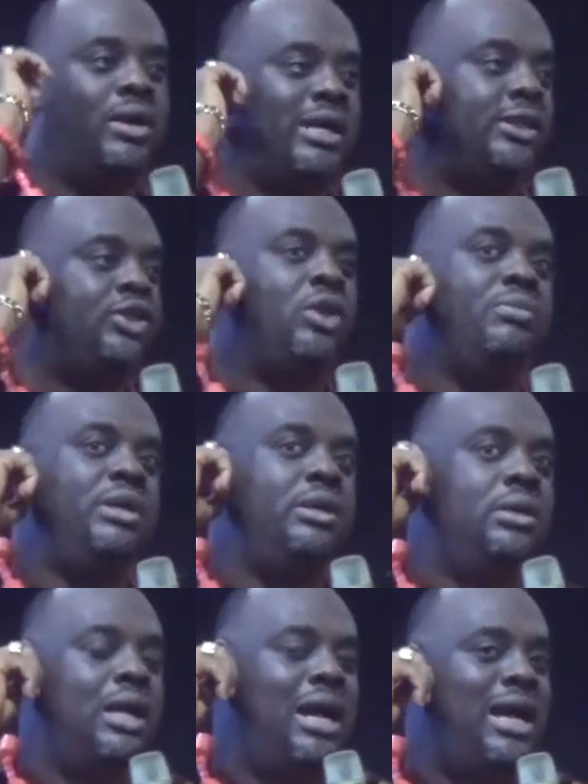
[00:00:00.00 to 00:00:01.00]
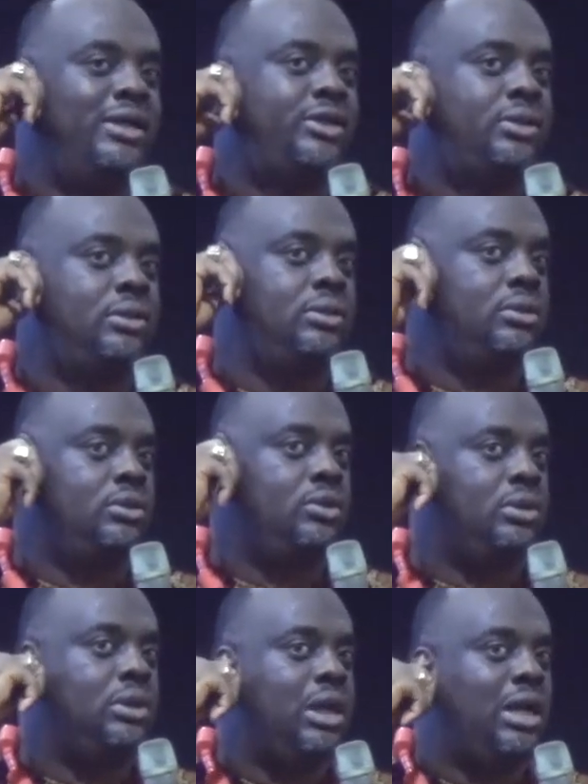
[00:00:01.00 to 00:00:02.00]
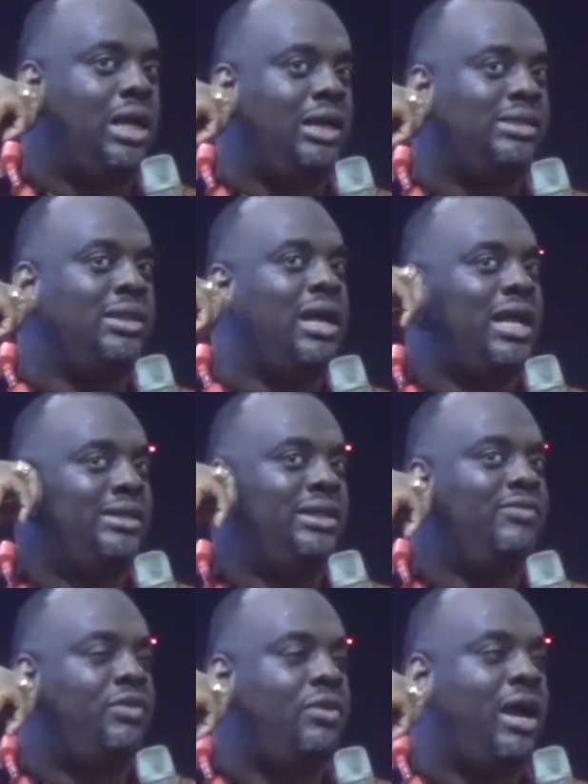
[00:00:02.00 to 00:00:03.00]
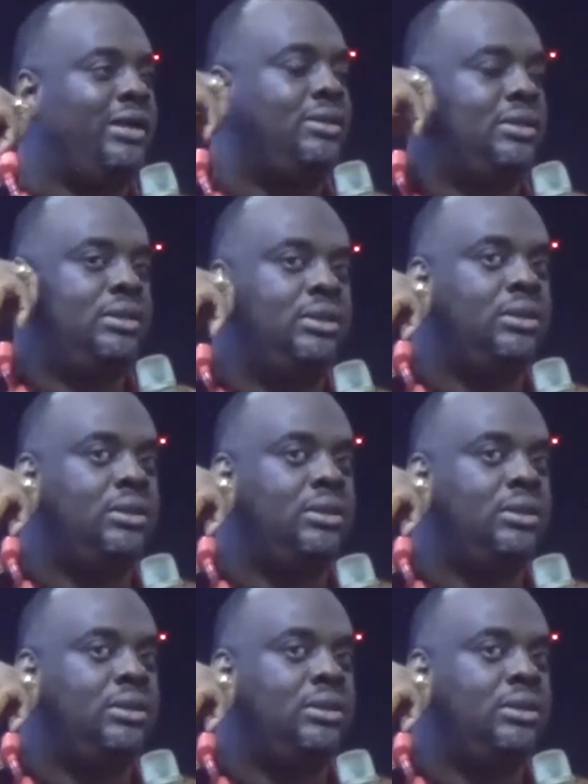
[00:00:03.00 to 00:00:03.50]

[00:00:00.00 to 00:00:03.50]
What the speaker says: All right, show me Acts 11, right?